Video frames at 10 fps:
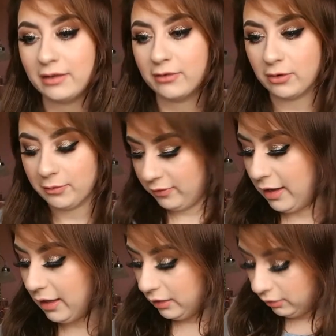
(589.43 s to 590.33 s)
Stop
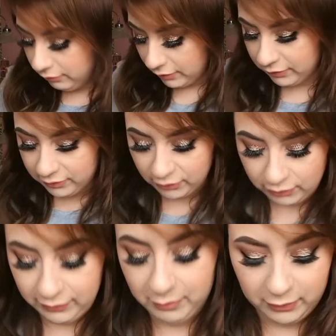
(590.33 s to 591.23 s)
saying I love this
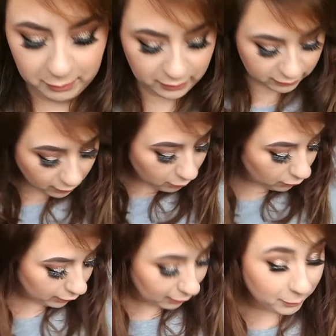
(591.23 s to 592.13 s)
stuff. It must be so
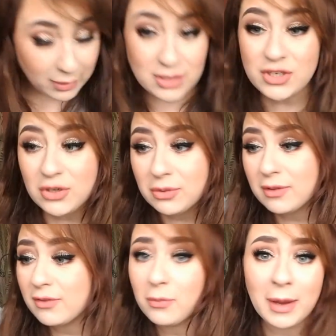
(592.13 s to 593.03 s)
annoying. But I do.
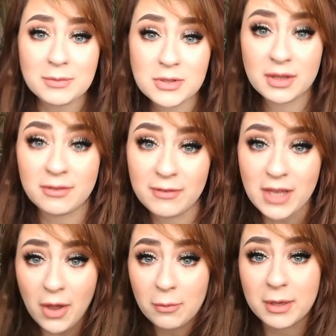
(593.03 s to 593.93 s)
This is why I'm doing this
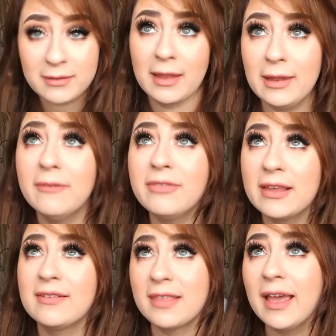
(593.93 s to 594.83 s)
video, because I love
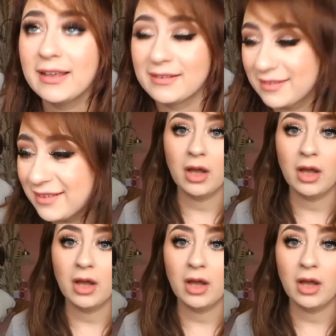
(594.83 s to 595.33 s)
these things.